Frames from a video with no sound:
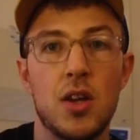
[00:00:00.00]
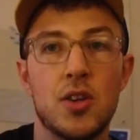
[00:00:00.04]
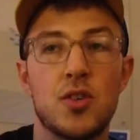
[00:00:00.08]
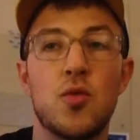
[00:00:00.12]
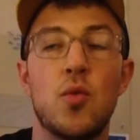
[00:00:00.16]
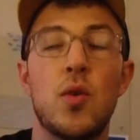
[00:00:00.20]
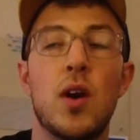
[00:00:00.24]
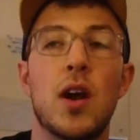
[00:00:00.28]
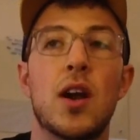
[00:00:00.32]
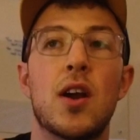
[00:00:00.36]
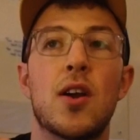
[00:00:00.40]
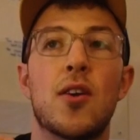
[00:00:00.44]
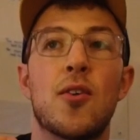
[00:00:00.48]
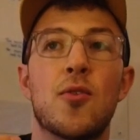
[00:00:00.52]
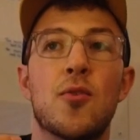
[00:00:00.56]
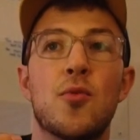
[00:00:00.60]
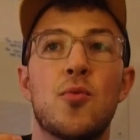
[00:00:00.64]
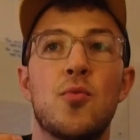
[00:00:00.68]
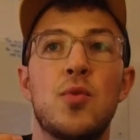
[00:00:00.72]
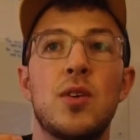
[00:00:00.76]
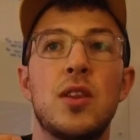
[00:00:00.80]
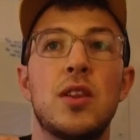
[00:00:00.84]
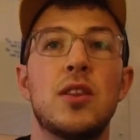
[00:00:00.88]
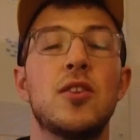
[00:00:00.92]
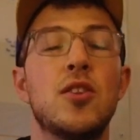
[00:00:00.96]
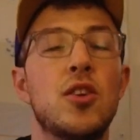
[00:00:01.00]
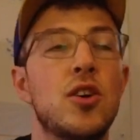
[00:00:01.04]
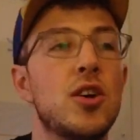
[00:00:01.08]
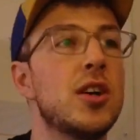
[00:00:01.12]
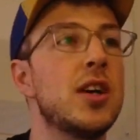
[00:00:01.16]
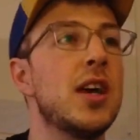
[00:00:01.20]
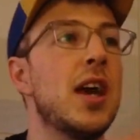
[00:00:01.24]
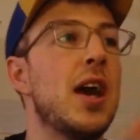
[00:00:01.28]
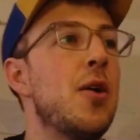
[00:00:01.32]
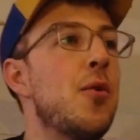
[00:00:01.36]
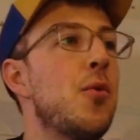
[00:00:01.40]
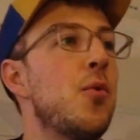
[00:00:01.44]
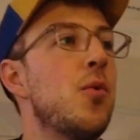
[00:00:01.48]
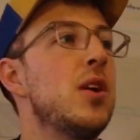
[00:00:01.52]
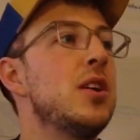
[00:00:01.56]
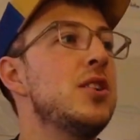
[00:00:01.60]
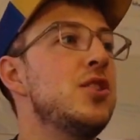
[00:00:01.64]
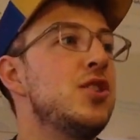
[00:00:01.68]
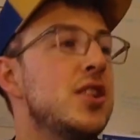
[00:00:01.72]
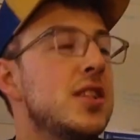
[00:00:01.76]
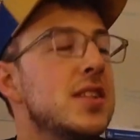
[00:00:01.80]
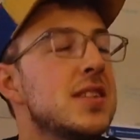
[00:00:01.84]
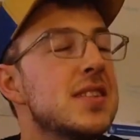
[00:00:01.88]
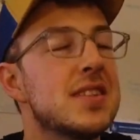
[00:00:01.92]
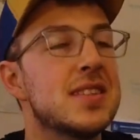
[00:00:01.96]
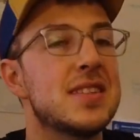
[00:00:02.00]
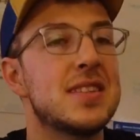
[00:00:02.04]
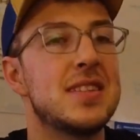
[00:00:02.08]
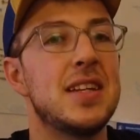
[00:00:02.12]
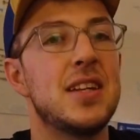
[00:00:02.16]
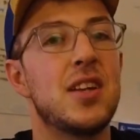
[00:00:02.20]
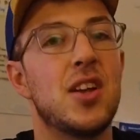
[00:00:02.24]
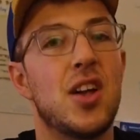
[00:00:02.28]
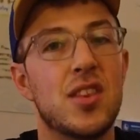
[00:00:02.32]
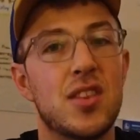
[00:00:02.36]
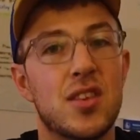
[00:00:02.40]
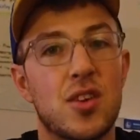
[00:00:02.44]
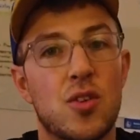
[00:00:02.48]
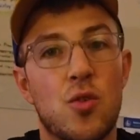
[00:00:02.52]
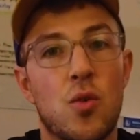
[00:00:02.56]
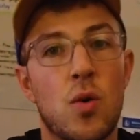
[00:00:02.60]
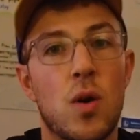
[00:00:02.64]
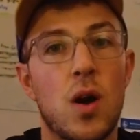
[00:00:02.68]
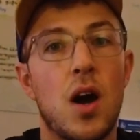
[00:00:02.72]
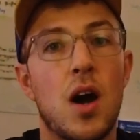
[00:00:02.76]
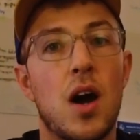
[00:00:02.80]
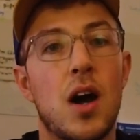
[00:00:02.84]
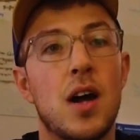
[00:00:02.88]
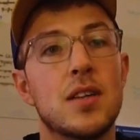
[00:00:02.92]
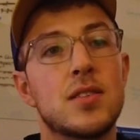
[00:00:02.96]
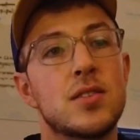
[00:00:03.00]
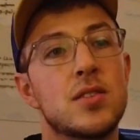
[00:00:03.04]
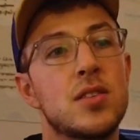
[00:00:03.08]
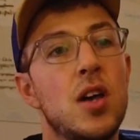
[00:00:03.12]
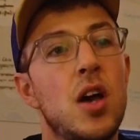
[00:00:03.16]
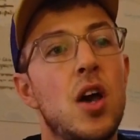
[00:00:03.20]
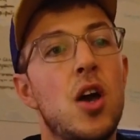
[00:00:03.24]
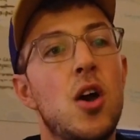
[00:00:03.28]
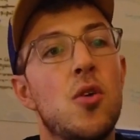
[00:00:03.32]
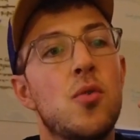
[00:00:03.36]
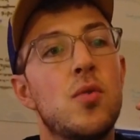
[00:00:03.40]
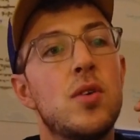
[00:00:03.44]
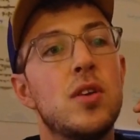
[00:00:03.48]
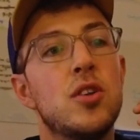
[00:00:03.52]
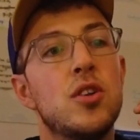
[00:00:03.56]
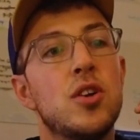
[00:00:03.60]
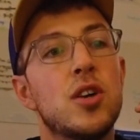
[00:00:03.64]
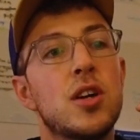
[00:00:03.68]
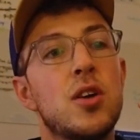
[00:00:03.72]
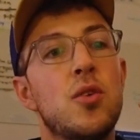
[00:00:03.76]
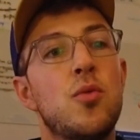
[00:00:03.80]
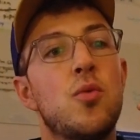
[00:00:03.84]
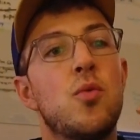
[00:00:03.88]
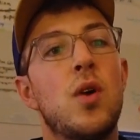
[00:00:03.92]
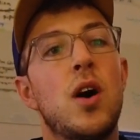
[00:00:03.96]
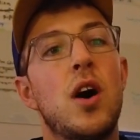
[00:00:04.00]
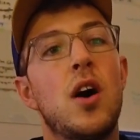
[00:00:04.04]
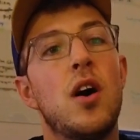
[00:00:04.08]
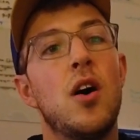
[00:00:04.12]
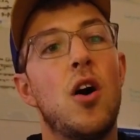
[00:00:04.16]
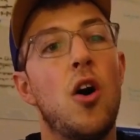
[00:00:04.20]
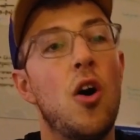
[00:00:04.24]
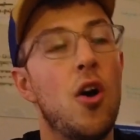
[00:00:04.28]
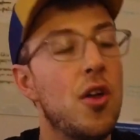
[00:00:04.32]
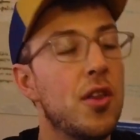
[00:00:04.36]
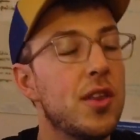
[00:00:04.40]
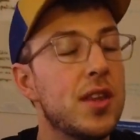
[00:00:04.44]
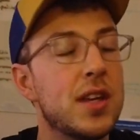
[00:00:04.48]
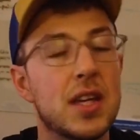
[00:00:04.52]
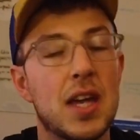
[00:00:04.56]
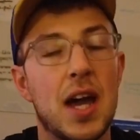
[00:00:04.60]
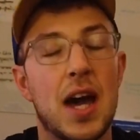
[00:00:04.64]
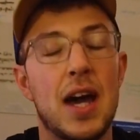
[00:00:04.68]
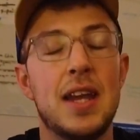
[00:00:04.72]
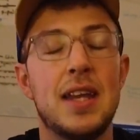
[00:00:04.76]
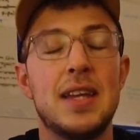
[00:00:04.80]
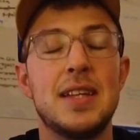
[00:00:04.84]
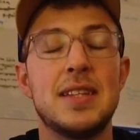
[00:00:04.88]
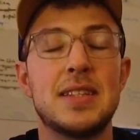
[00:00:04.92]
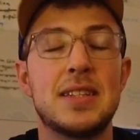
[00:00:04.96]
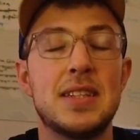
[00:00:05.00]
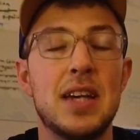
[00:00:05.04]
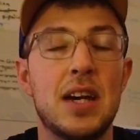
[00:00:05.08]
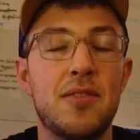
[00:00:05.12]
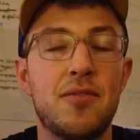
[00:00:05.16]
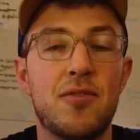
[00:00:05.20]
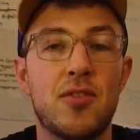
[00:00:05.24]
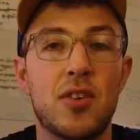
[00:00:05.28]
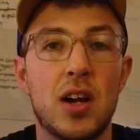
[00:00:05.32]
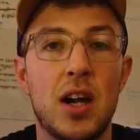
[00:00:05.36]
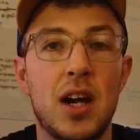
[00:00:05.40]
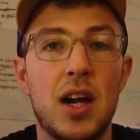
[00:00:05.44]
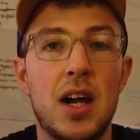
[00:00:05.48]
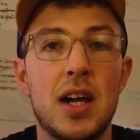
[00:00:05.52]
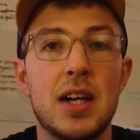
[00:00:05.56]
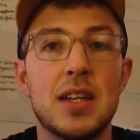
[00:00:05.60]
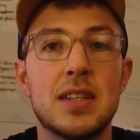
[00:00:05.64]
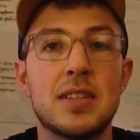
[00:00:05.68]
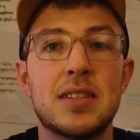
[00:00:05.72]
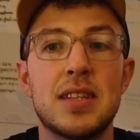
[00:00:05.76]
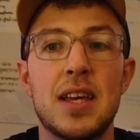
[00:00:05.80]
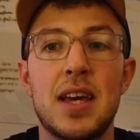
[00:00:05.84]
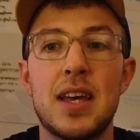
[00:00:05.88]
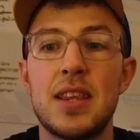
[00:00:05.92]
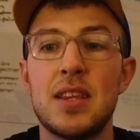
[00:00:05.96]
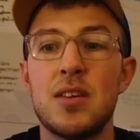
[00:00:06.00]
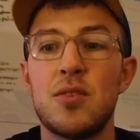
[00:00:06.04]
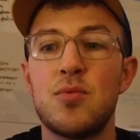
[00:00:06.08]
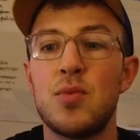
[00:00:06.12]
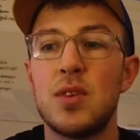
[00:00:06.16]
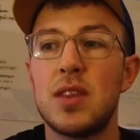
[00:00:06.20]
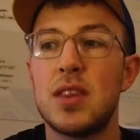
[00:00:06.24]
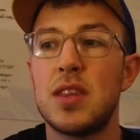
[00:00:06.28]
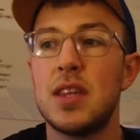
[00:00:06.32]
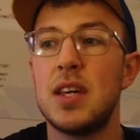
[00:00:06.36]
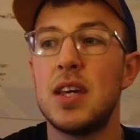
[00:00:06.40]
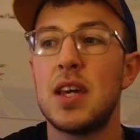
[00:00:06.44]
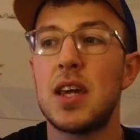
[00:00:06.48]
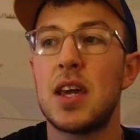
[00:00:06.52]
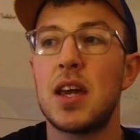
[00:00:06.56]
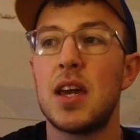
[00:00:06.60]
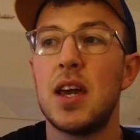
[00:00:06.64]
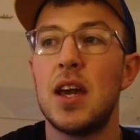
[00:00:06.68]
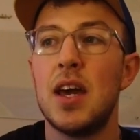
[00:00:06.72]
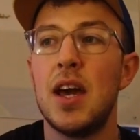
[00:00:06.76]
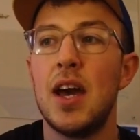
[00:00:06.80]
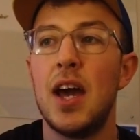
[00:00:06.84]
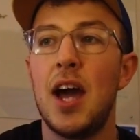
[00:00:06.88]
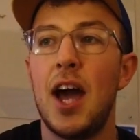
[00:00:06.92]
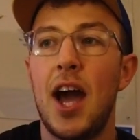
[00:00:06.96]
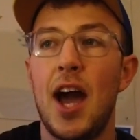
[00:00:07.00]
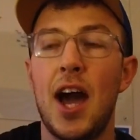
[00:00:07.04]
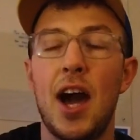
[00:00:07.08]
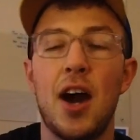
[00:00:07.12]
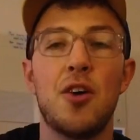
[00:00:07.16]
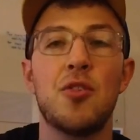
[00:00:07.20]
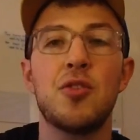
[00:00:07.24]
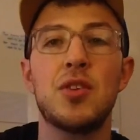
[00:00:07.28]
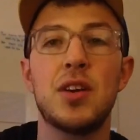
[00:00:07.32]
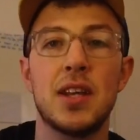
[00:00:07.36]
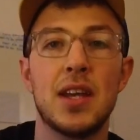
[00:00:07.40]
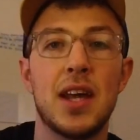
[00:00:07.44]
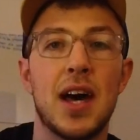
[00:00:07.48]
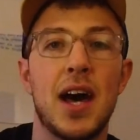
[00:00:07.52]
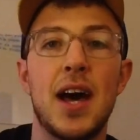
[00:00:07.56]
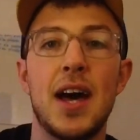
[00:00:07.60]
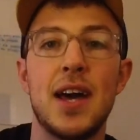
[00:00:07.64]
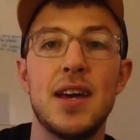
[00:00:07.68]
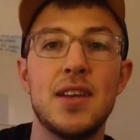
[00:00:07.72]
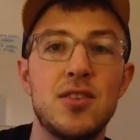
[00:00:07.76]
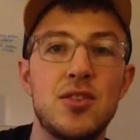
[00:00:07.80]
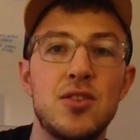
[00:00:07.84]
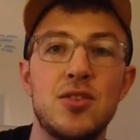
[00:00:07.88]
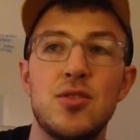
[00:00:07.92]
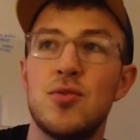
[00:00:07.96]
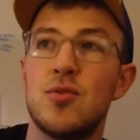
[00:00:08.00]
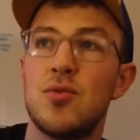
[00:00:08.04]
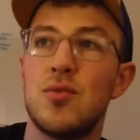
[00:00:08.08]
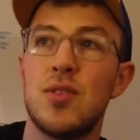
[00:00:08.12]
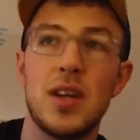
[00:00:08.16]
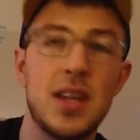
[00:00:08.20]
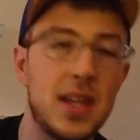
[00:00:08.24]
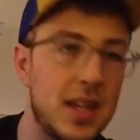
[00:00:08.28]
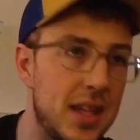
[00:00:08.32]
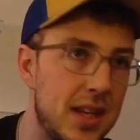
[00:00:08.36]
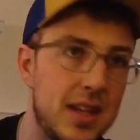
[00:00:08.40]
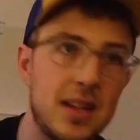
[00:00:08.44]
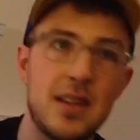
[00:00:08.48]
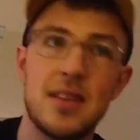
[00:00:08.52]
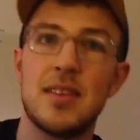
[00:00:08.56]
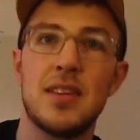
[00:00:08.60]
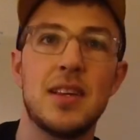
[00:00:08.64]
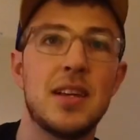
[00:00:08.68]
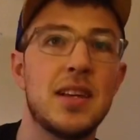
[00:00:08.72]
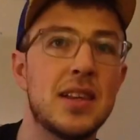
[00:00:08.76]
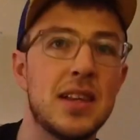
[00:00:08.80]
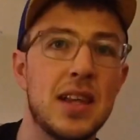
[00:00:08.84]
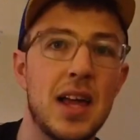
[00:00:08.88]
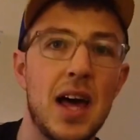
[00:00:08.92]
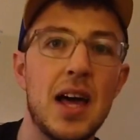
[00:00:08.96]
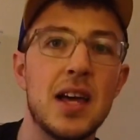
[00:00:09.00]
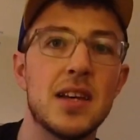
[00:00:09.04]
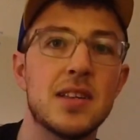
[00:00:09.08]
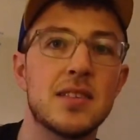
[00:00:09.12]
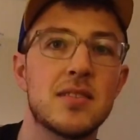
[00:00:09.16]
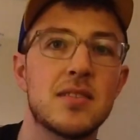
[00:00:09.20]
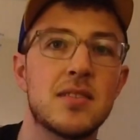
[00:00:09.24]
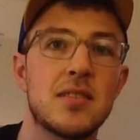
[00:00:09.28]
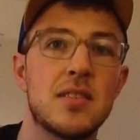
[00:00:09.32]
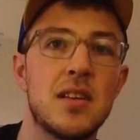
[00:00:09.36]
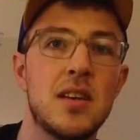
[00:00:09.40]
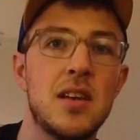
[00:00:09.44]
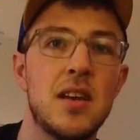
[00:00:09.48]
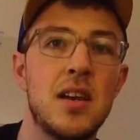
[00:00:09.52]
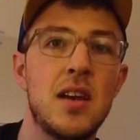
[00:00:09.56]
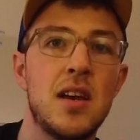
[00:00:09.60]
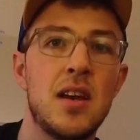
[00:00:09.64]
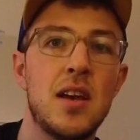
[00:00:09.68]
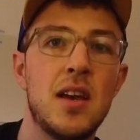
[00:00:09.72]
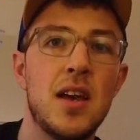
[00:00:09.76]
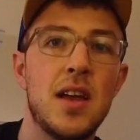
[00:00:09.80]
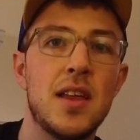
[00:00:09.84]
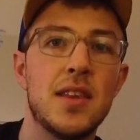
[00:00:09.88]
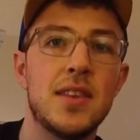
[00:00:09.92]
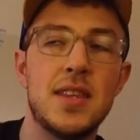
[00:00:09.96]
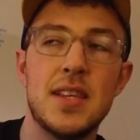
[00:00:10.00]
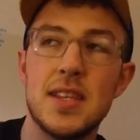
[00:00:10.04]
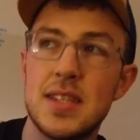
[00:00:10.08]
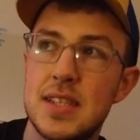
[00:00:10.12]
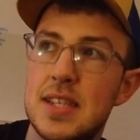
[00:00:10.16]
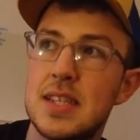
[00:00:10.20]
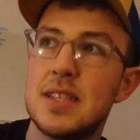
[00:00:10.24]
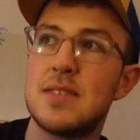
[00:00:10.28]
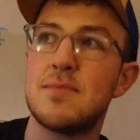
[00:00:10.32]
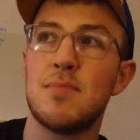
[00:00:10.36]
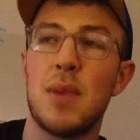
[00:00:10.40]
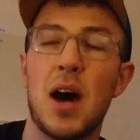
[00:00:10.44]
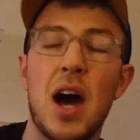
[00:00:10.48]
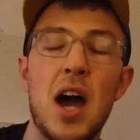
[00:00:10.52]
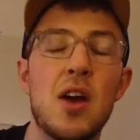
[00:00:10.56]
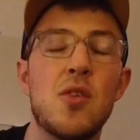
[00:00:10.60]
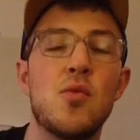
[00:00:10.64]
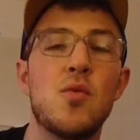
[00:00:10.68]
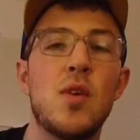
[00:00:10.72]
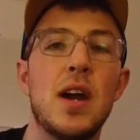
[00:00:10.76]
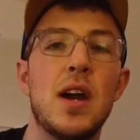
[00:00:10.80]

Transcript: to where we look at what Jesus did on the cross, we look at what all that God has done for us, and then we think, how can I do anything less? This is my